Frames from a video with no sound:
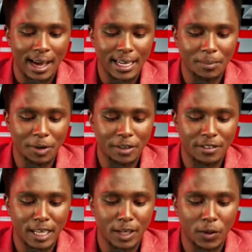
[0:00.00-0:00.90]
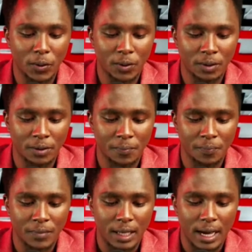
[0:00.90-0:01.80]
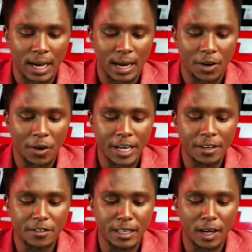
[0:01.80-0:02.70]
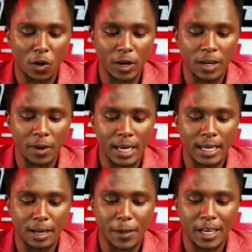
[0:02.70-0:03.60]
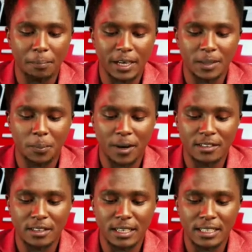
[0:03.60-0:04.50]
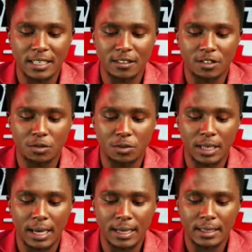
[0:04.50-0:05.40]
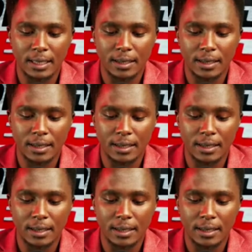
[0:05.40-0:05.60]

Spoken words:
Honeyboy, you're saying no. Roddy, you're saying the only way he can make a better president is to get...